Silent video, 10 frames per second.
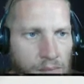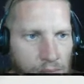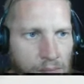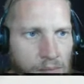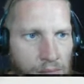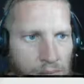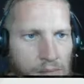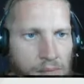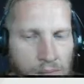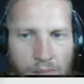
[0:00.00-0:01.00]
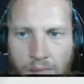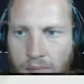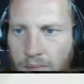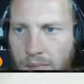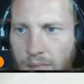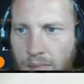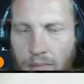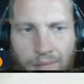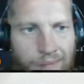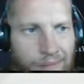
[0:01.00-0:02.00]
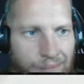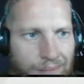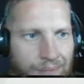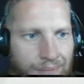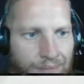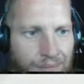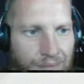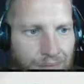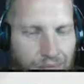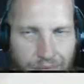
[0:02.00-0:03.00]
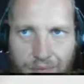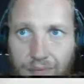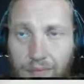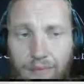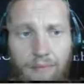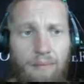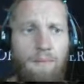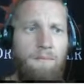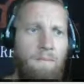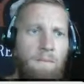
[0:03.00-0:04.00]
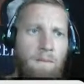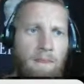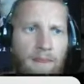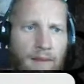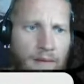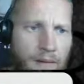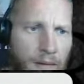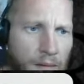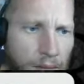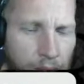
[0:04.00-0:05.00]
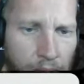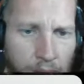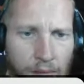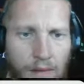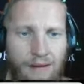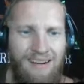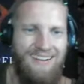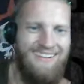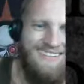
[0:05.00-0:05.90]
Whereas this is very much, ideally, it can melt stuff if you shoot long enough, but you want to shoot it